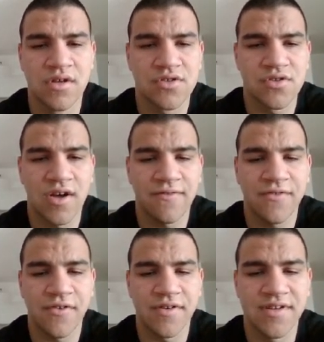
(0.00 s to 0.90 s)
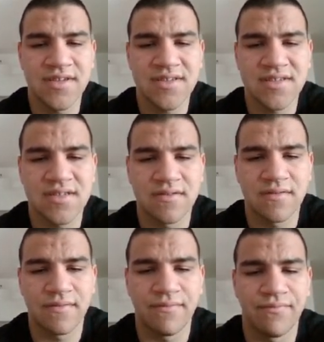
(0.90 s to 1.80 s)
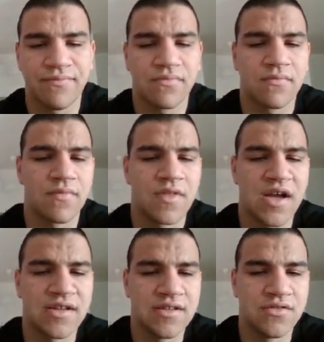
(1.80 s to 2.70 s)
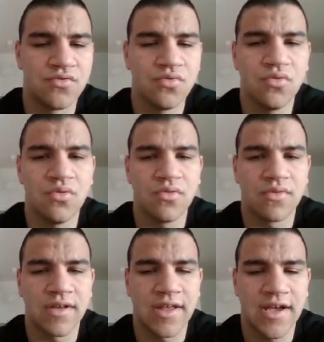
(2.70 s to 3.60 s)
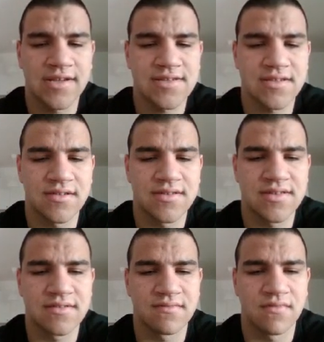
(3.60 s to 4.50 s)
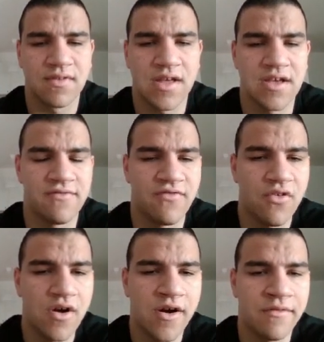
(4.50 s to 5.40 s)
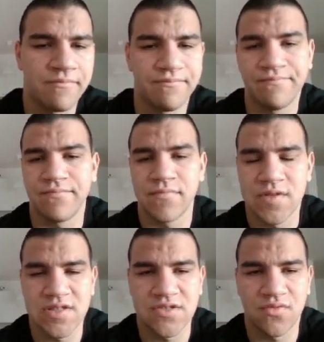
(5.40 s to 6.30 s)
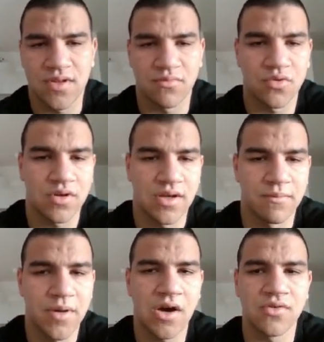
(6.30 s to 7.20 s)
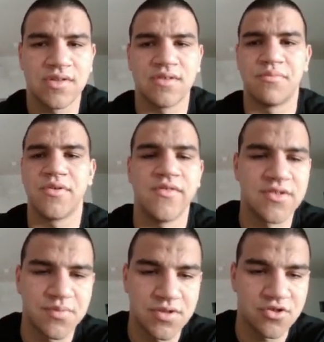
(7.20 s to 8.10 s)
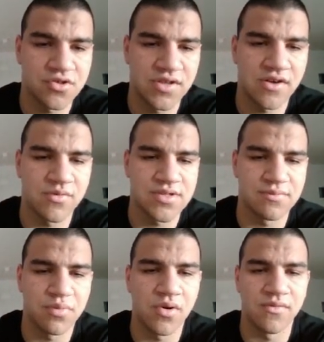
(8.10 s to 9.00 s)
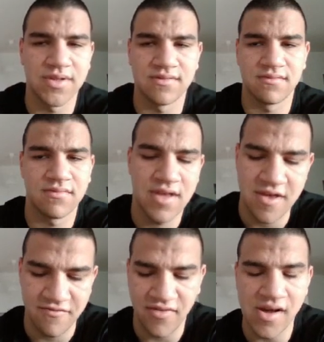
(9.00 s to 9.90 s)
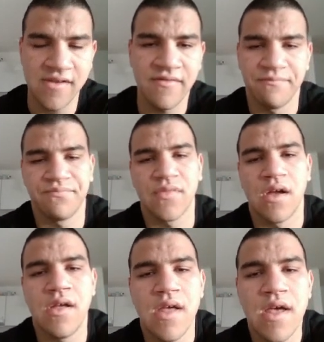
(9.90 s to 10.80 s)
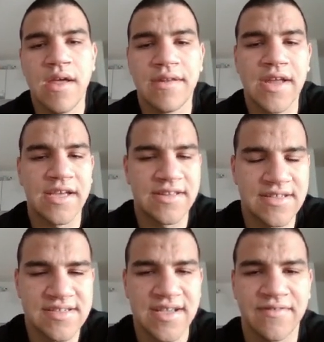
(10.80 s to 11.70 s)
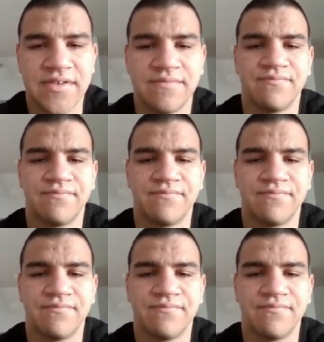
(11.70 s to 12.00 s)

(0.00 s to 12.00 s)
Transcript: So after this, knight d2, castles, a4. This is what I'm talking about. In the previous position there was a pawn with a5, knight e7.